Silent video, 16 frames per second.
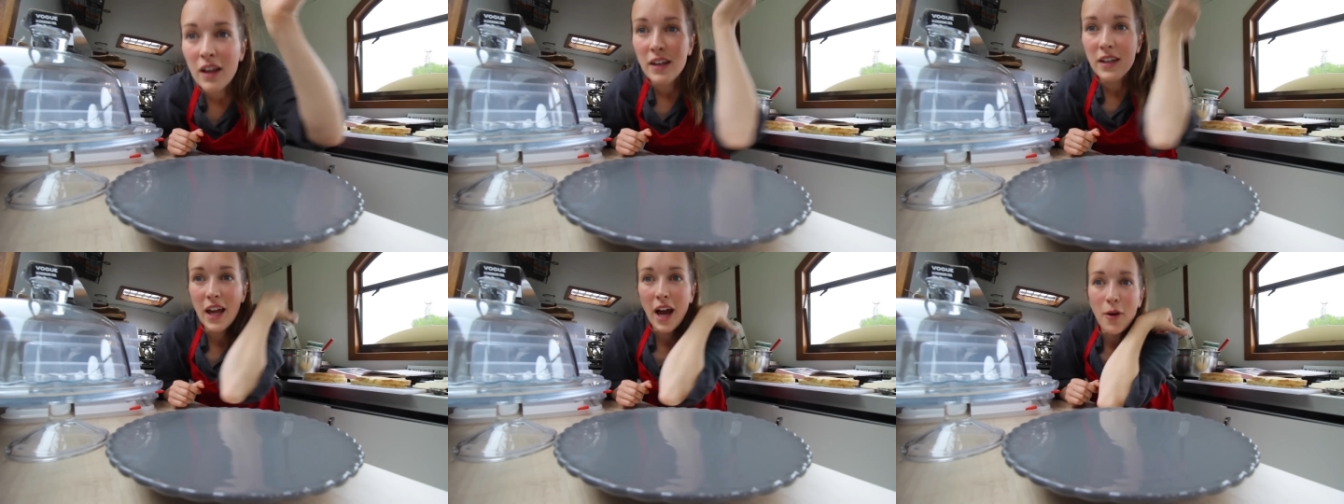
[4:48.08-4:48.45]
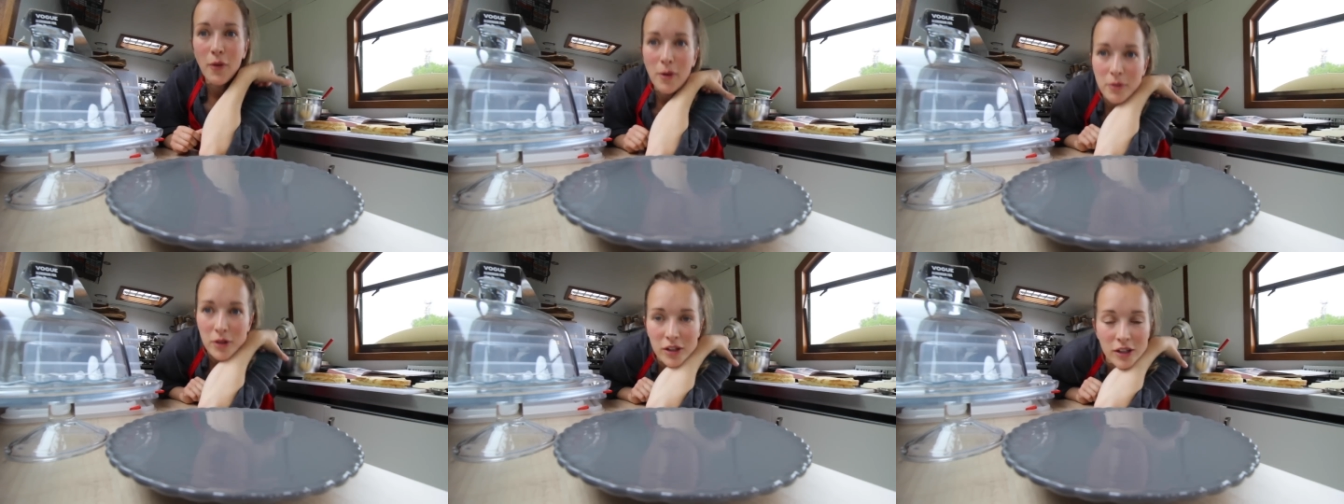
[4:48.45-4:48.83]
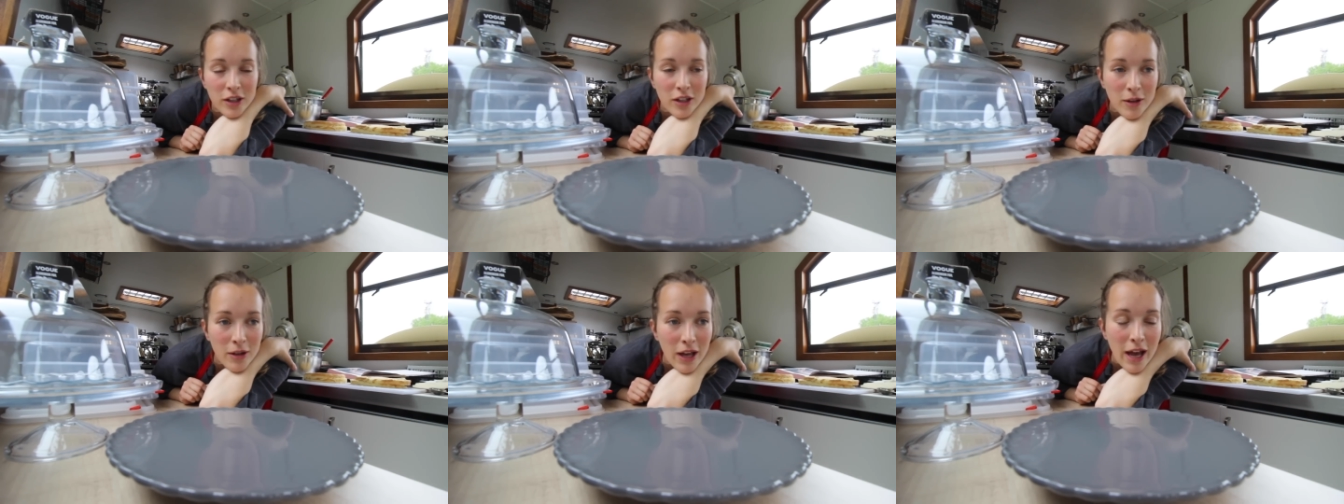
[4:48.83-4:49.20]
Now I'm
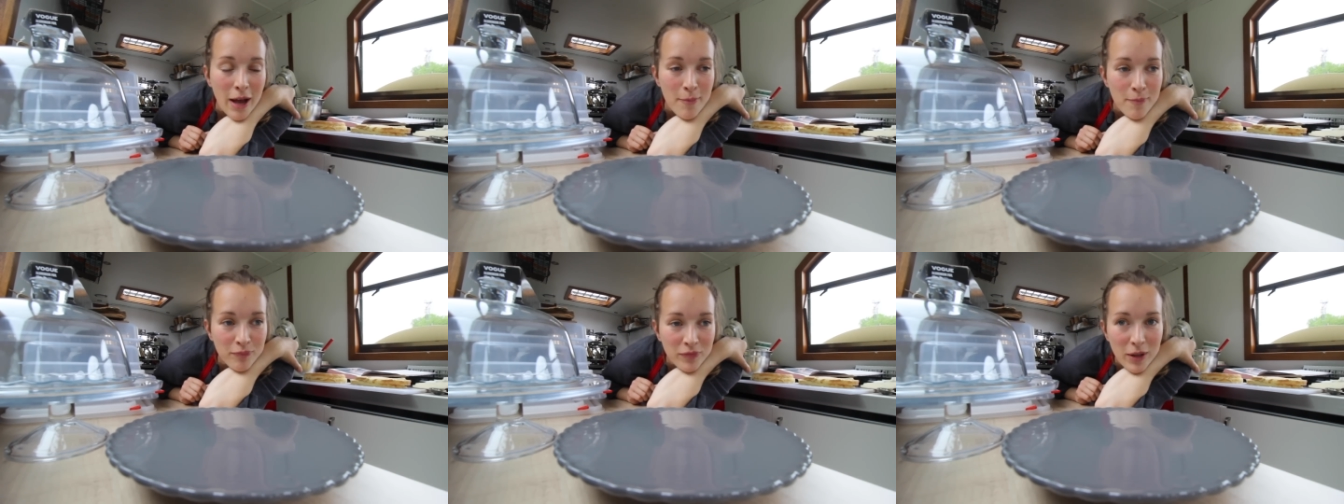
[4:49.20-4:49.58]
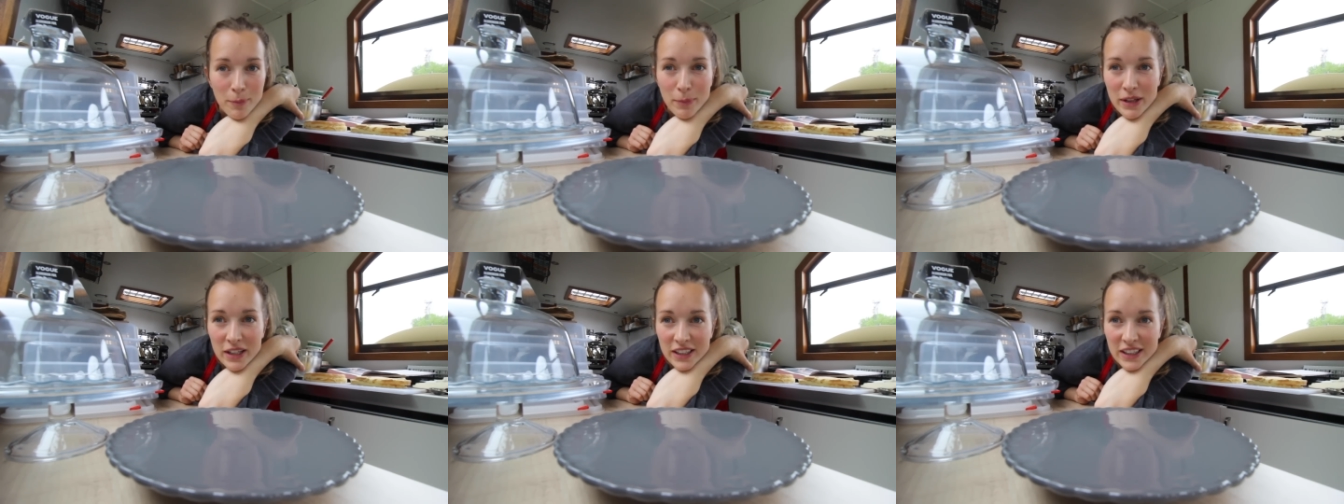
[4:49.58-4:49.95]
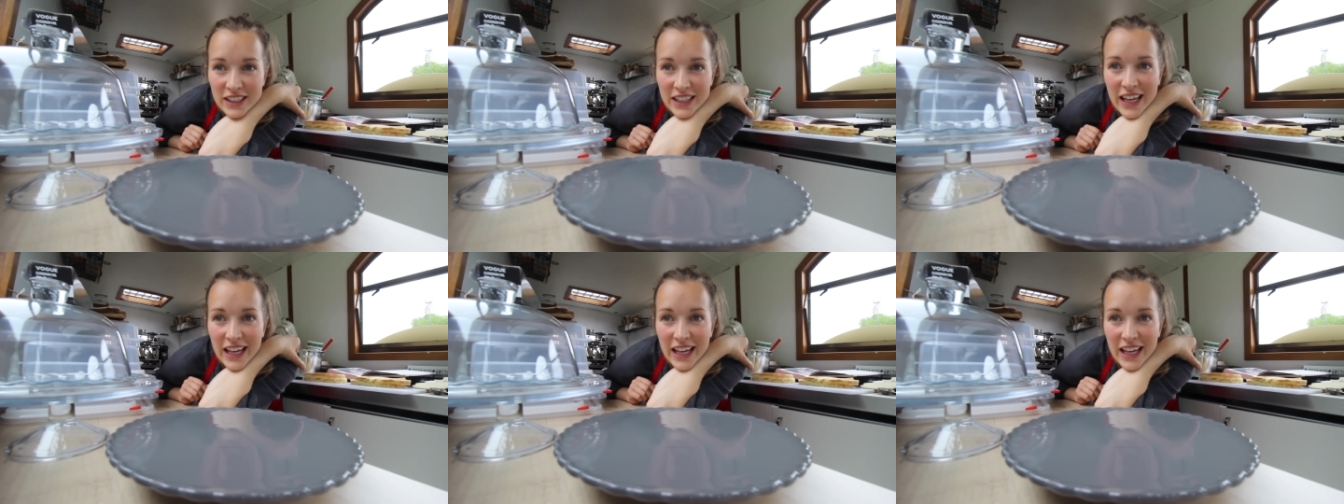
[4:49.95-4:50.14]
gonna build the